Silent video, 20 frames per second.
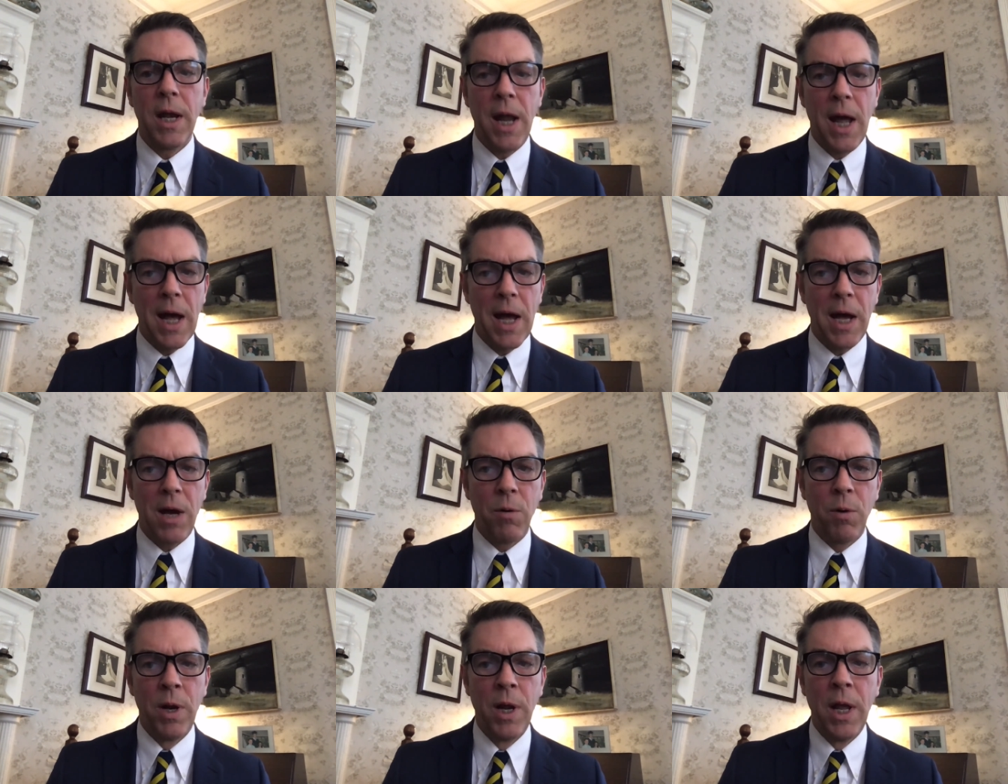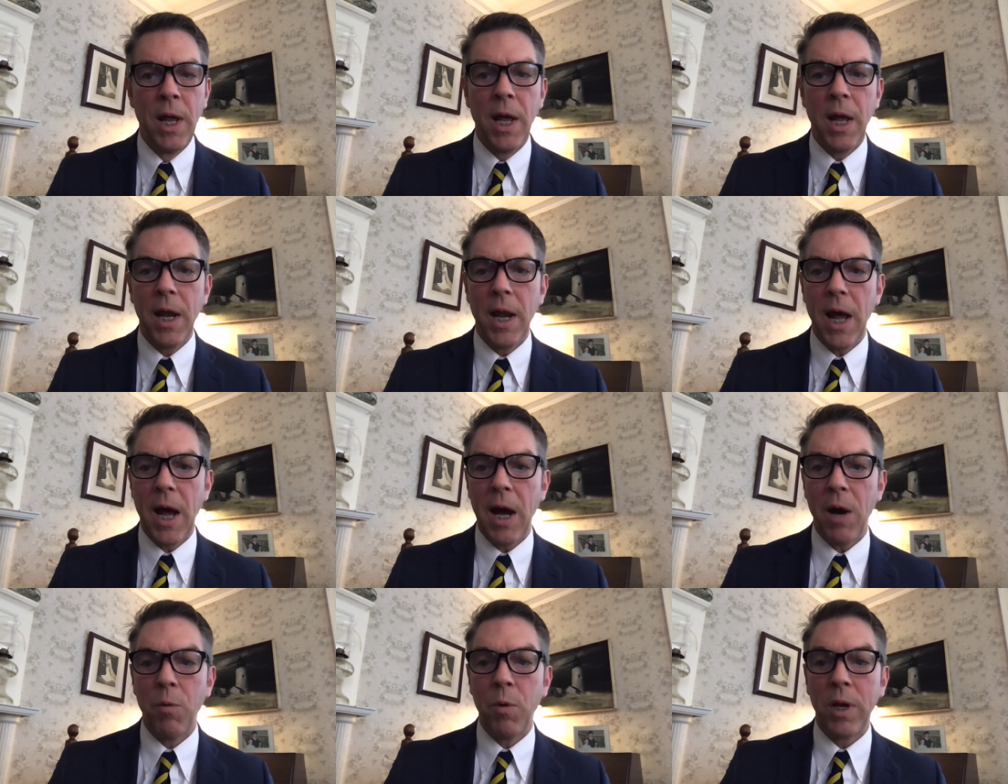now and
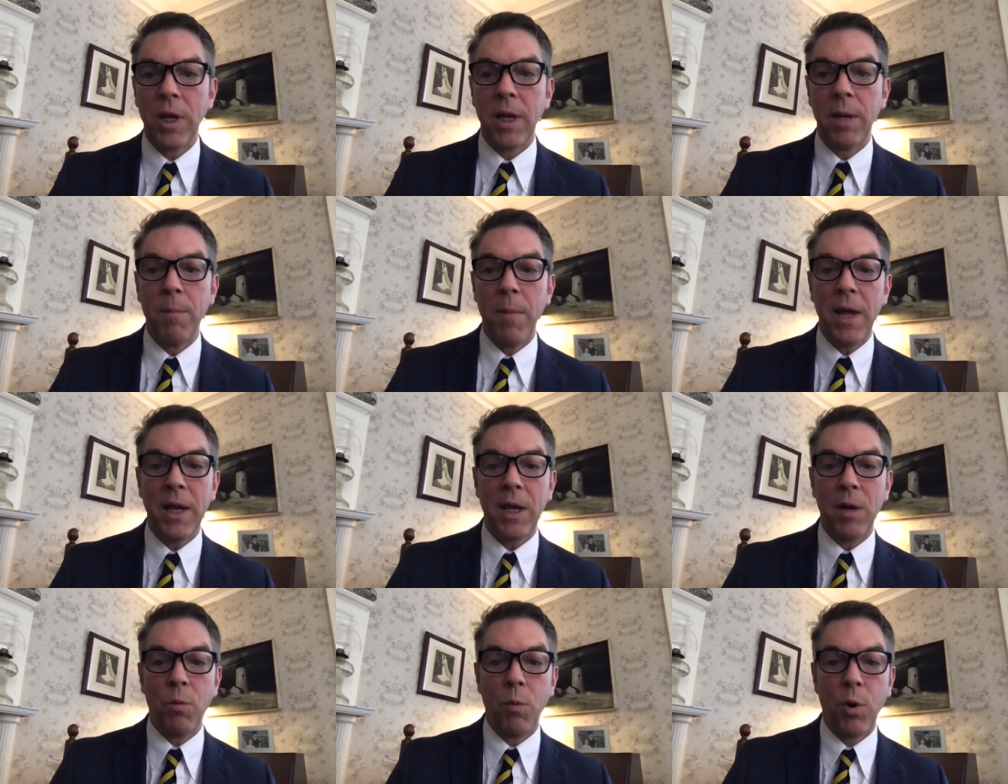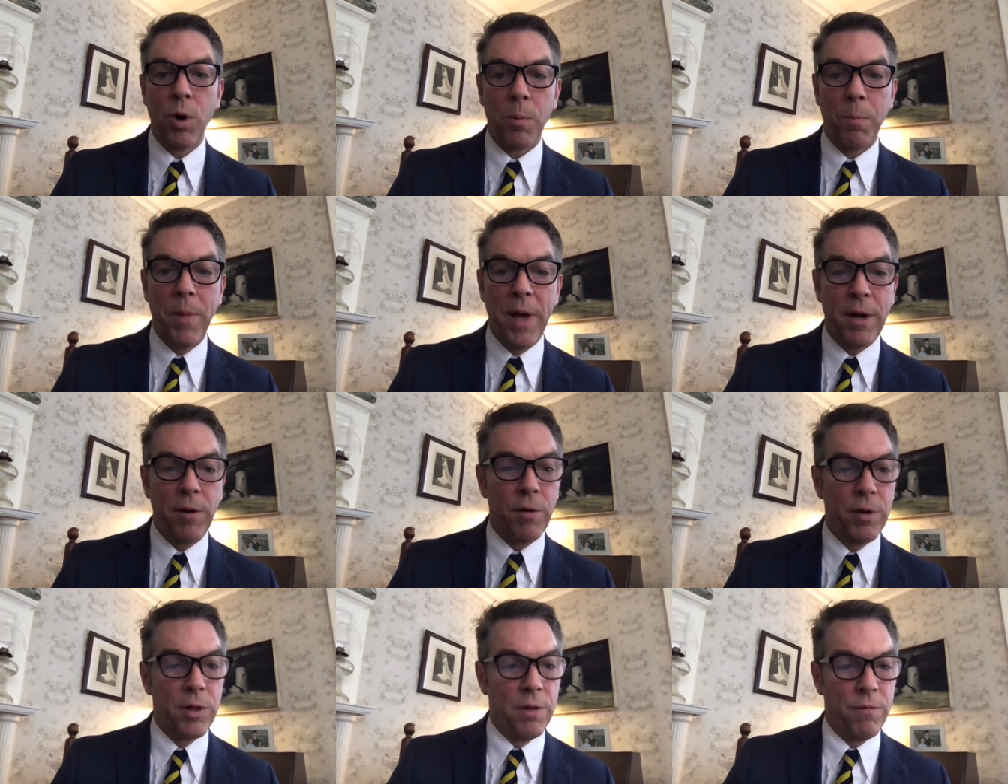how we can make it work
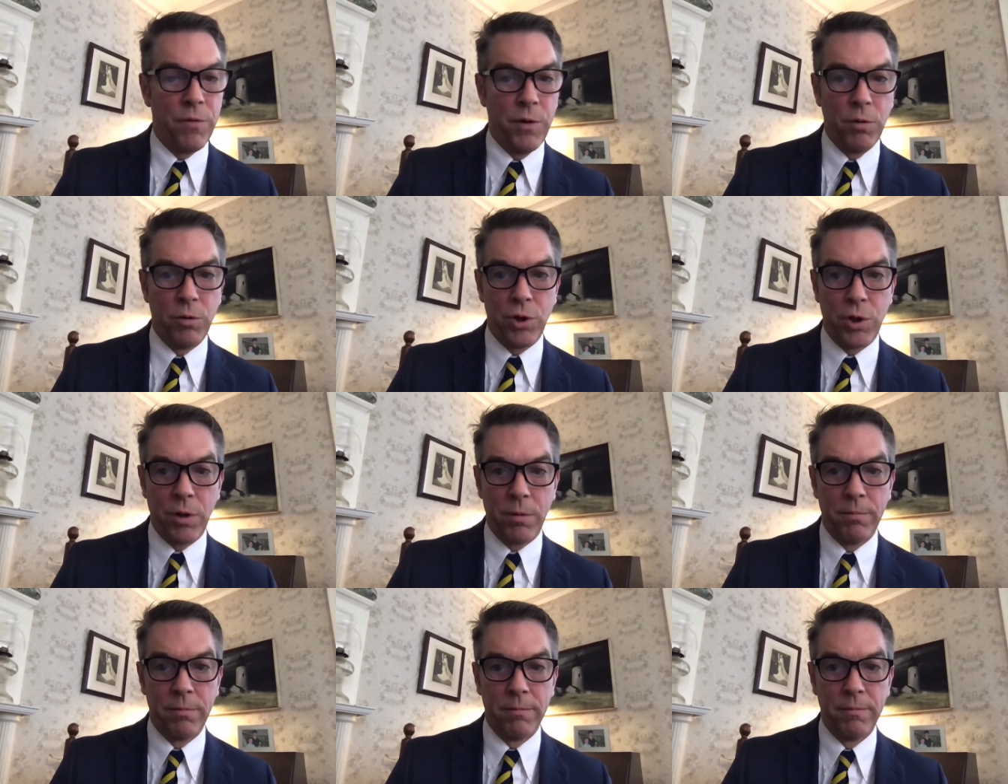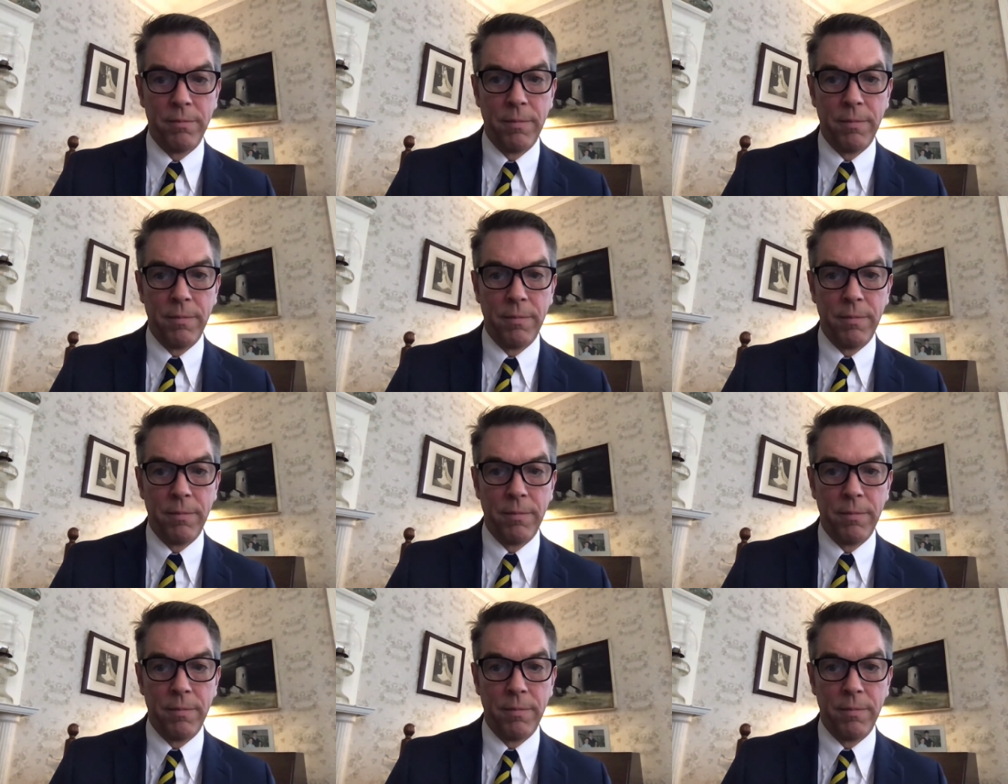better in the future.